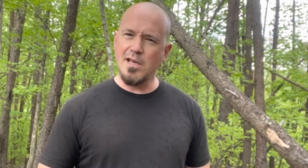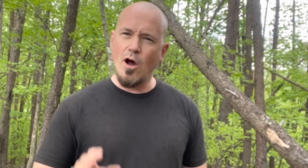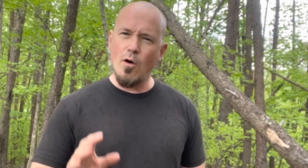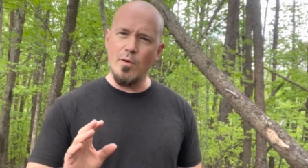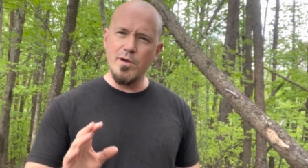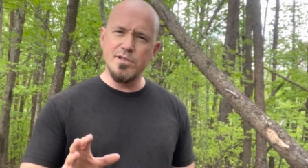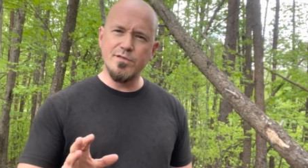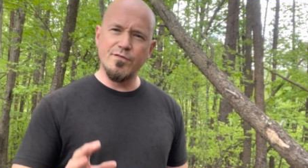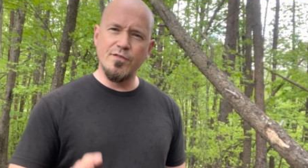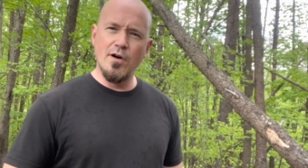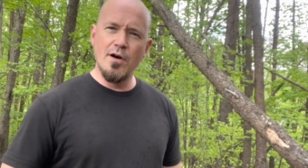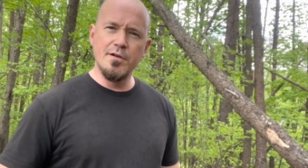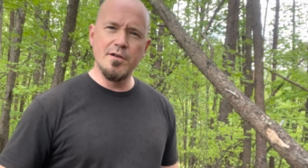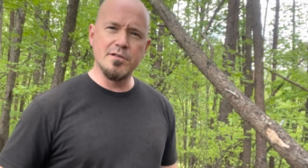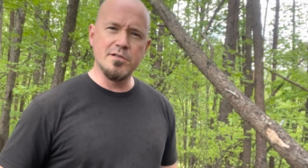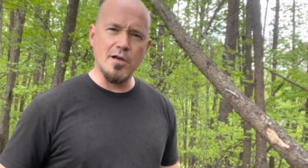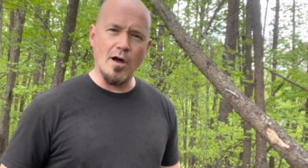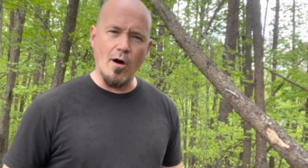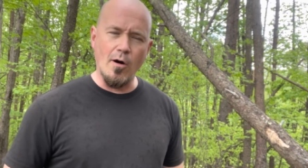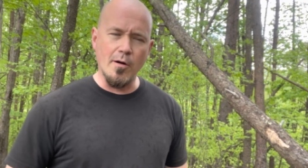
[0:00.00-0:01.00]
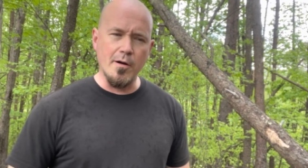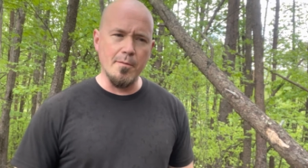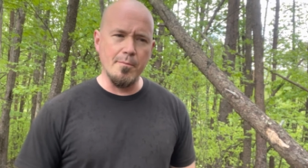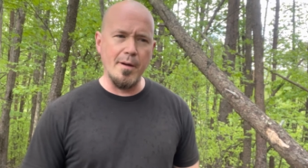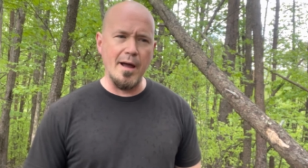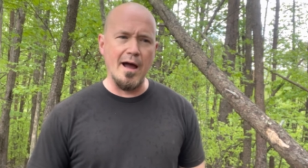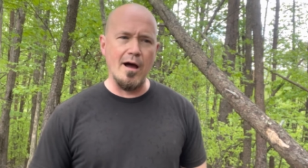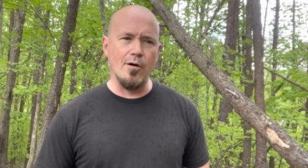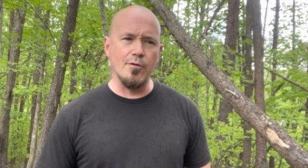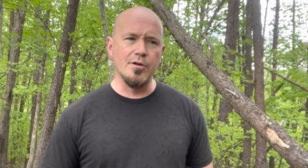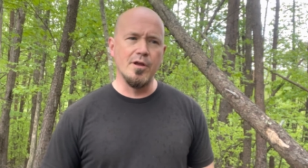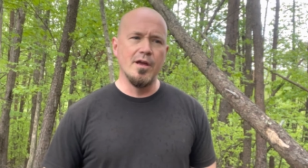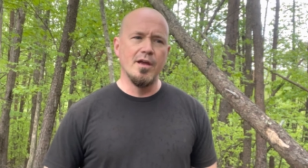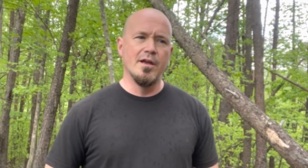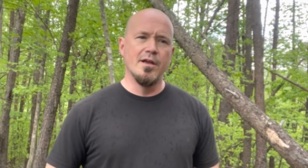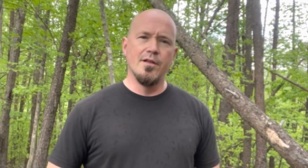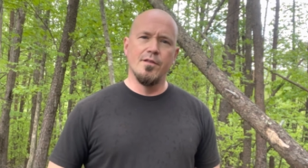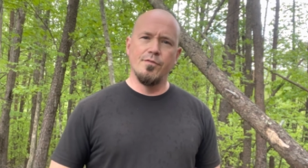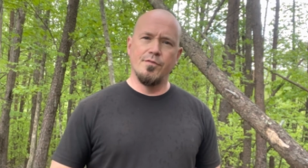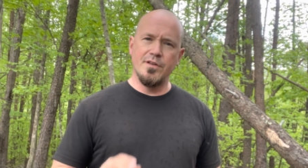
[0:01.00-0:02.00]
always fun to talk about
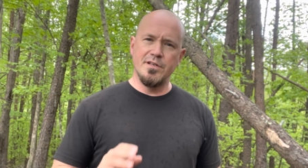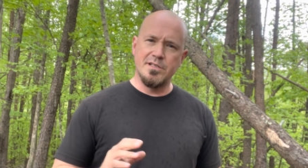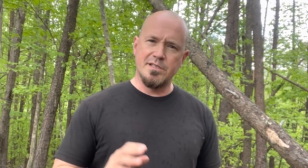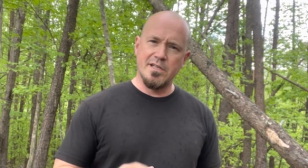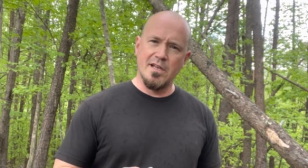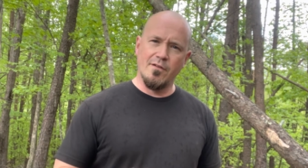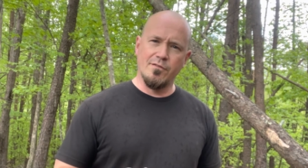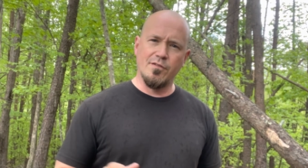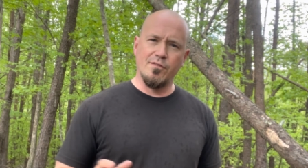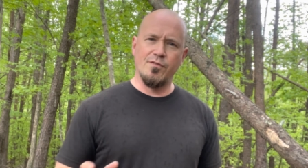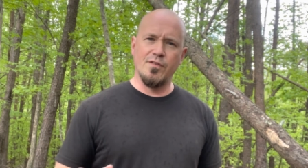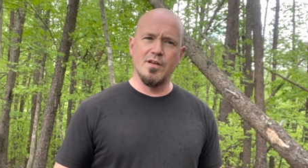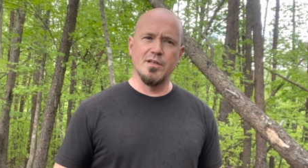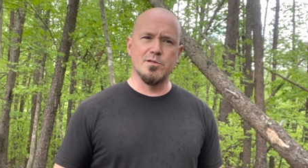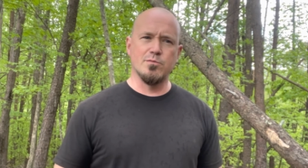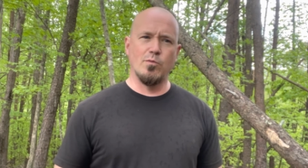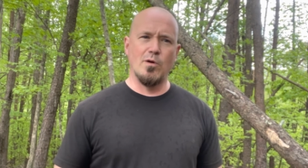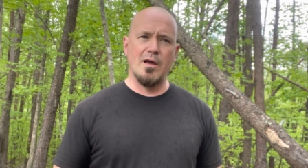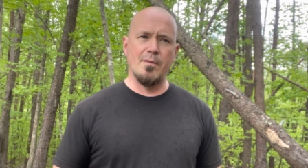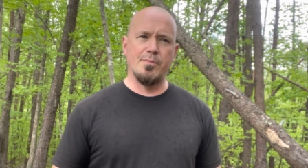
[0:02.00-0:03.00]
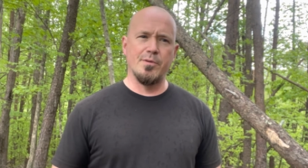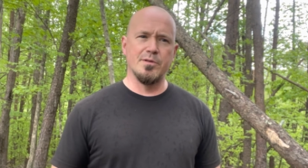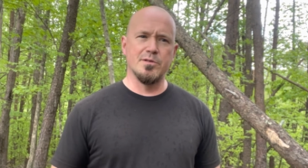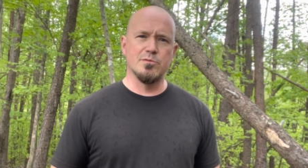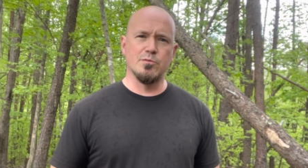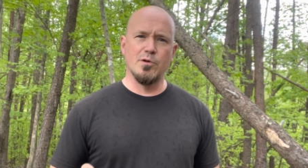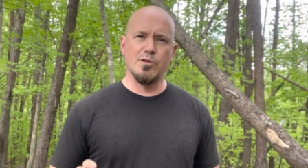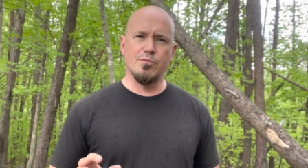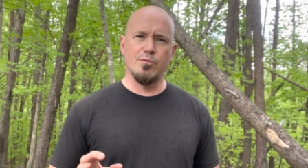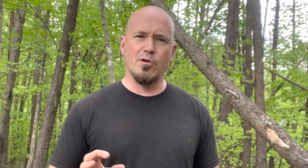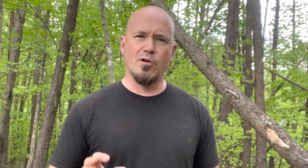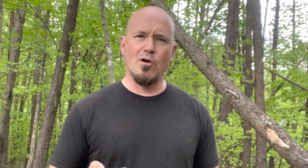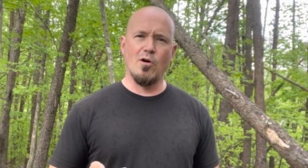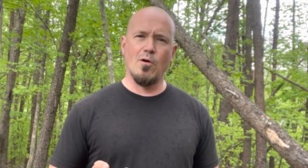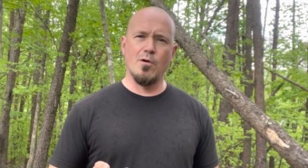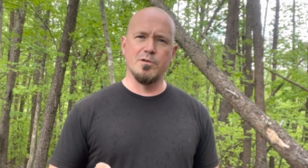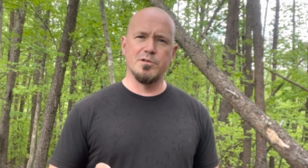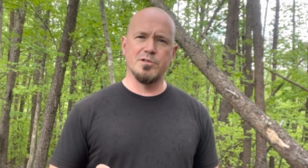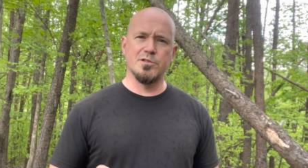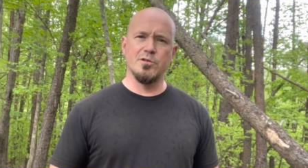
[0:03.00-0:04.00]
these self-defense weapons with
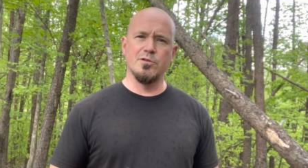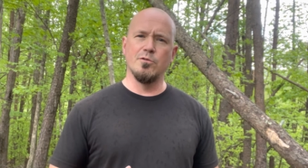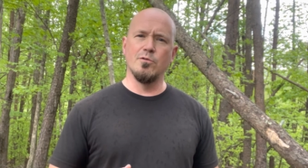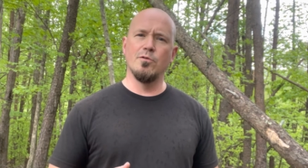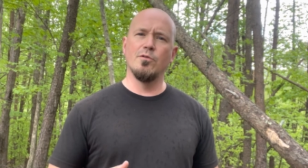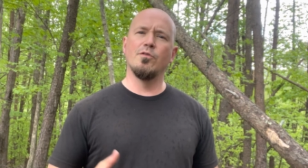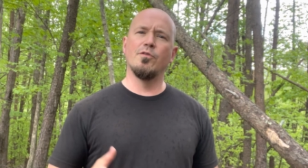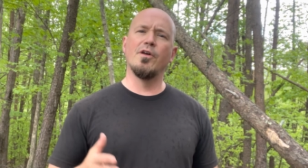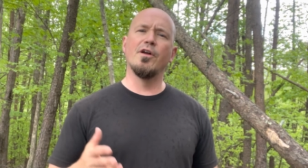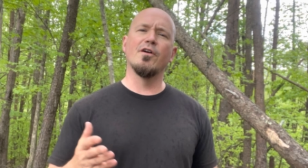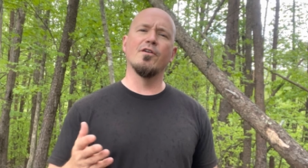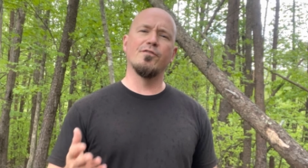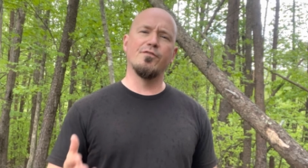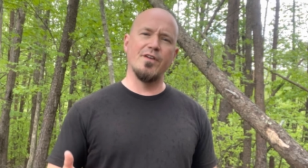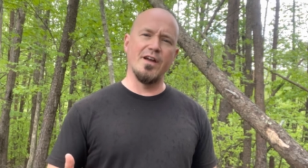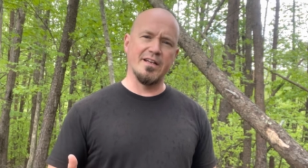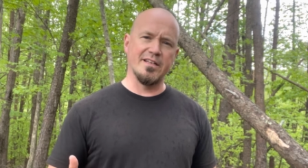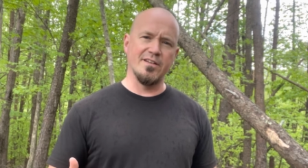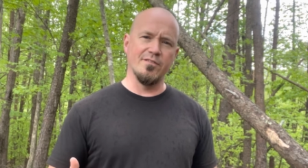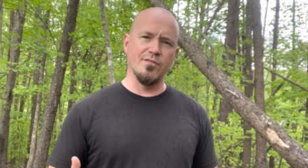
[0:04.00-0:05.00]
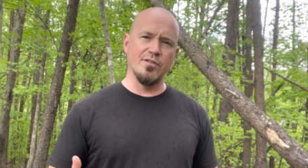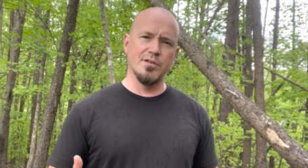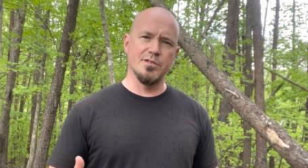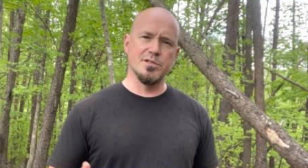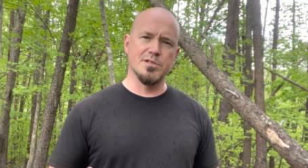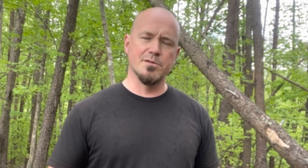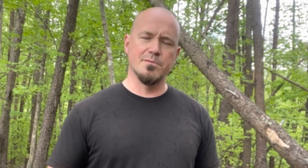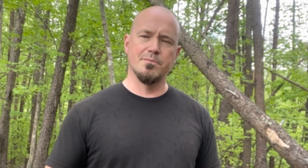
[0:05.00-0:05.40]
regards to their effectiveness.